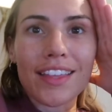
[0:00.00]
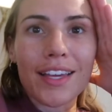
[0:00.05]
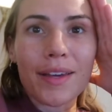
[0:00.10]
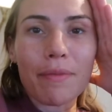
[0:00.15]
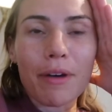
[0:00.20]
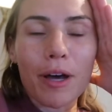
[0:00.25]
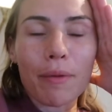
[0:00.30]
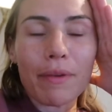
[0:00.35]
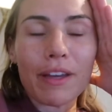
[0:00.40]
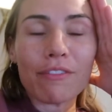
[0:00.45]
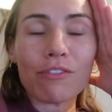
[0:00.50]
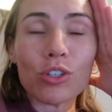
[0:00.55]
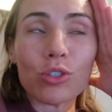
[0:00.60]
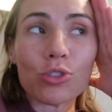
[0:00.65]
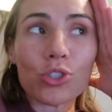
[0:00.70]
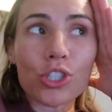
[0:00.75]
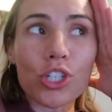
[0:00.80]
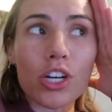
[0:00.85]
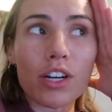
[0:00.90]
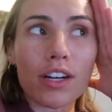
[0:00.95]
think about my
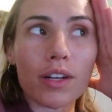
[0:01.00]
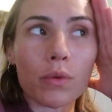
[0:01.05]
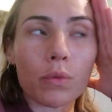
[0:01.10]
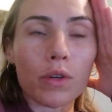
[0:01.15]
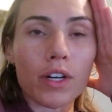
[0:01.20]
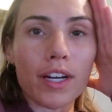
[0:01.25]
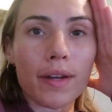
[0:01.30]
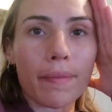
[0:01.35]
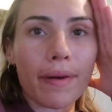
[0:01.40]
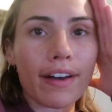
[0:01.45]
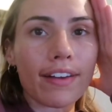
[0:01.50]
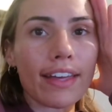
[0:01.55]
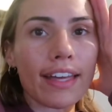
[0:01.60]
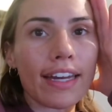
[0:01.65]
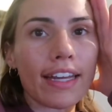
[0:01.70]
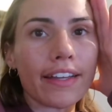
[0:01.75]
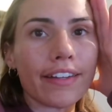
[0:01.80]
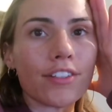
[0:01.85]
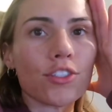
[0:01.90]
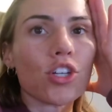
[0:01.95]
future and worry about
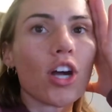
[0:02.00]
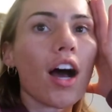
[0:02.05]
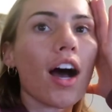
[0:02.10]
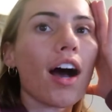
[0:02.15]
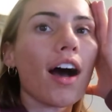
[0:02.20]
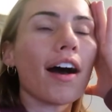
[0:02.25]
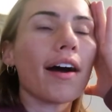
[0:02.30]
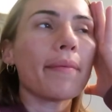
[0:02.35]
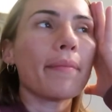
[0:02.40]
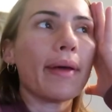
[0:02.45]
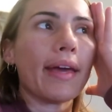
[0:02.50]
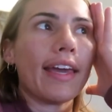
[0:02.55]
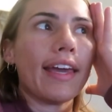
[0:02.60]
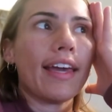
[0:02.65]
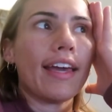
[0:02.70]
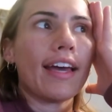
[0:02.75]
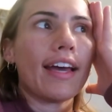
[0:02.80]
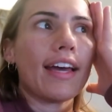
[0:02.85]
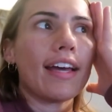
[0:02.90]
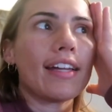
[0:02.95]
getting a job
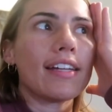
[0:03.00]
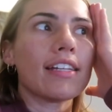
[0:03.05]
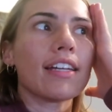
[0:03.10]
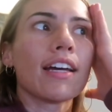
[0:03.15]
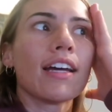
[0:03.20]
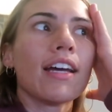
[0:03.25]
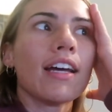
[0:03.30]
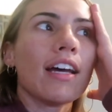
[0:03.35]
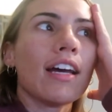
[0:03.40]
and